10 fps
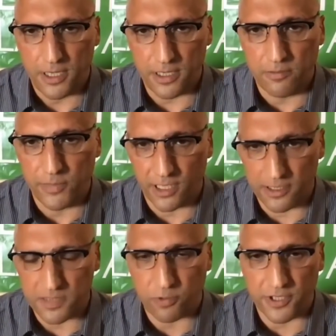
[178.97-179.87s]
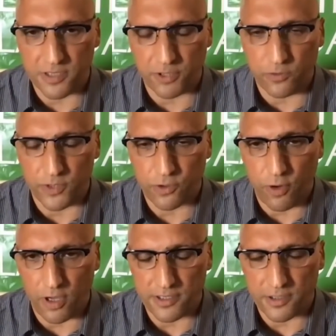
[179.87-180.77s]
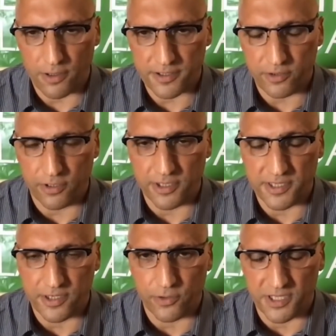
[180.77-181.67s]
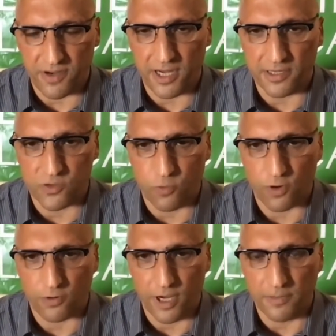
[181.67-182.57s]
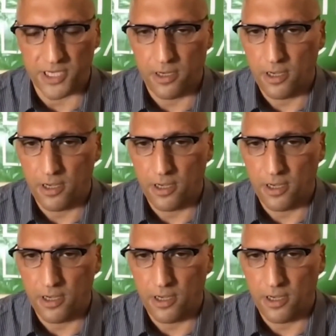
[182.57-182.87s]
in the Middle East principally, which constituted a series of heinous war crimes.